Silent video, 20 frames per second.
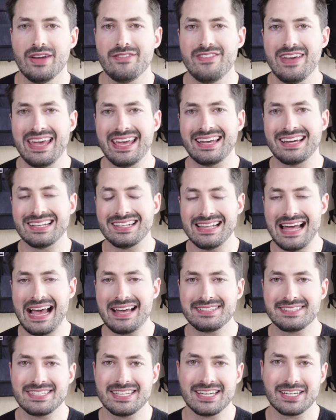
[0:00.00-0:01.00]
of a
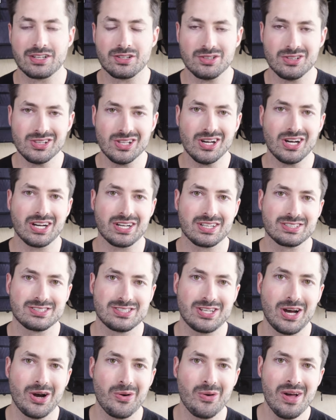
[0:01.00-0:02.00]
classic look.
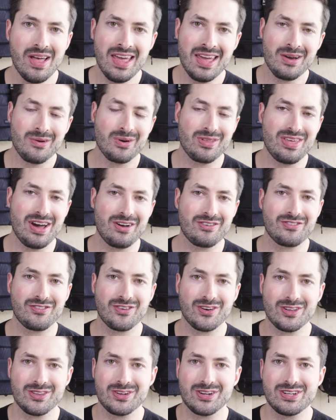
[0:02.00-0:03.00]
So without
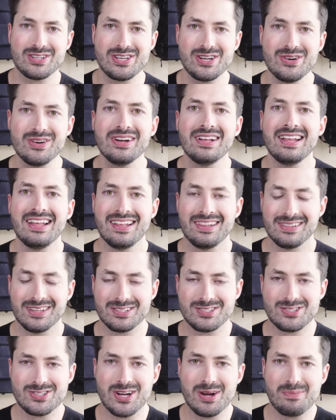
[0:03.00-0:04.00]
further ado,
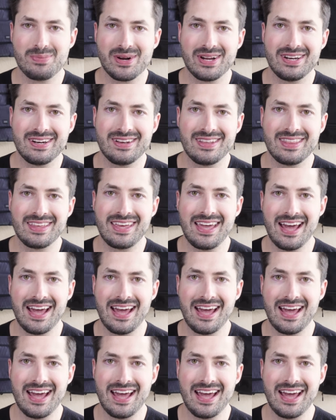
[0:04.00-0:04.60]
let's jump right into the